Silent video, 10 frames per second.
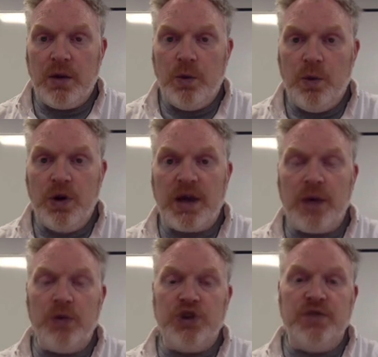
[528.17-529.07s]
work
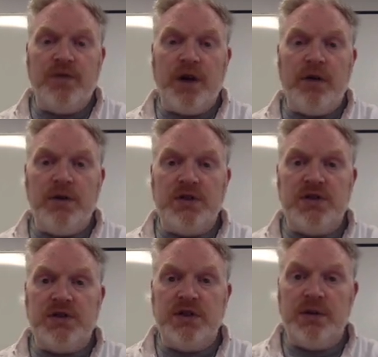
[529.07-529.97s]
out which
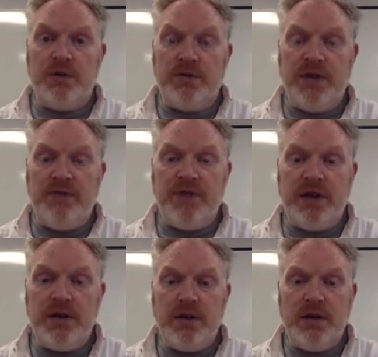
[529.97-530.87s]
environments they would have lived
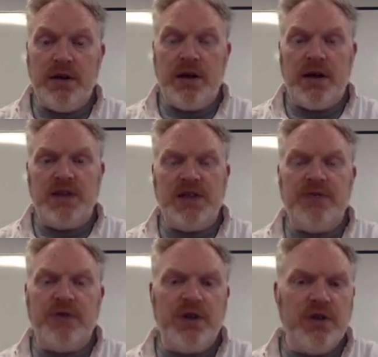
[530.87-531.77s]
in, and see
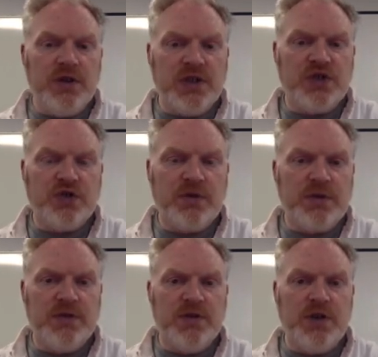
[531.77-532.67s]
if there are any other
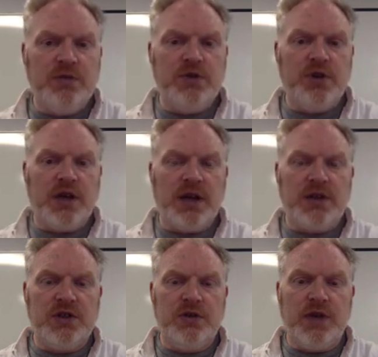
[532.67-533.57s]
descriptive terms you can add
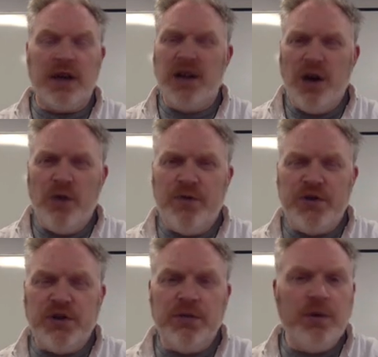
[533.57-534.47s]
to that. For
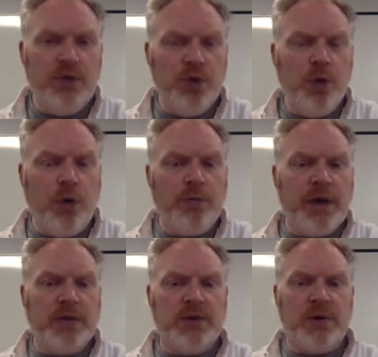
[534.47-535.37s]
some of them, you won't be
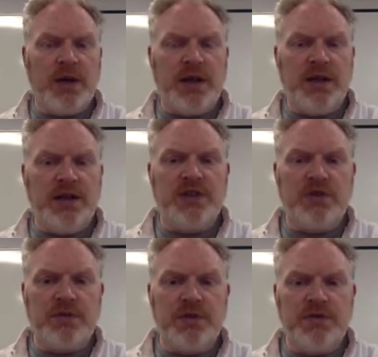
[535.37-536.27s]
able to add any
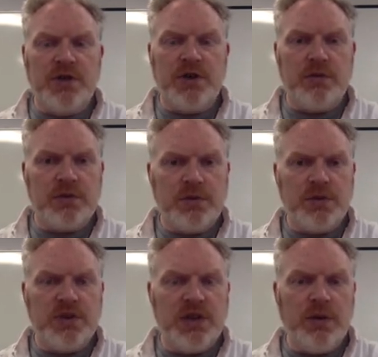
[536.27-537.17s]
descriptive terms,
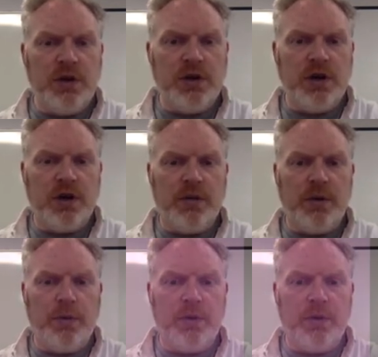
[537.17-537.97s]
but see what you can come up